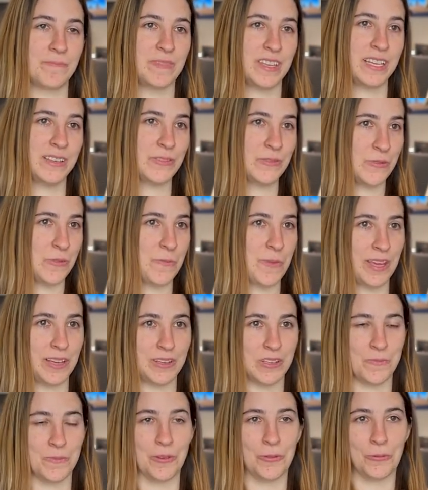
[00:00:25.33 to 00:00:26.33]
into a
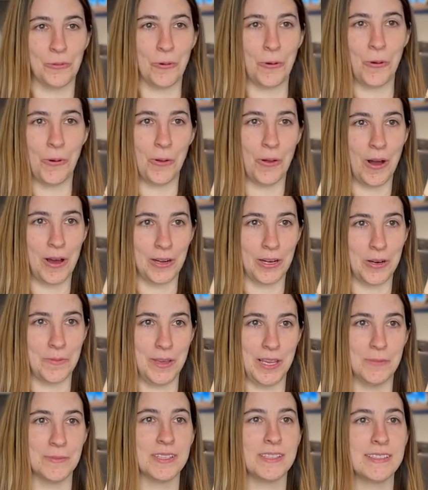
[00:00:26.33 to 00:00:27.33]
management role on our
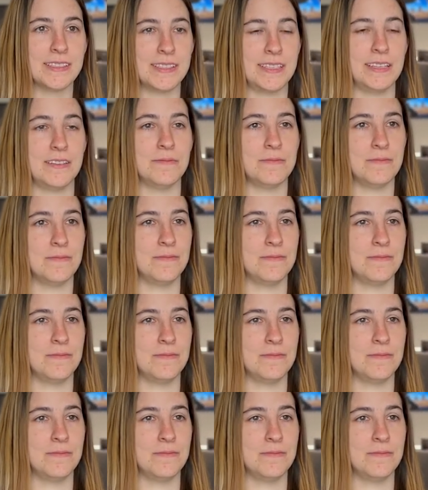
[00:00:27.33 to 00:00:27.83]
payments team.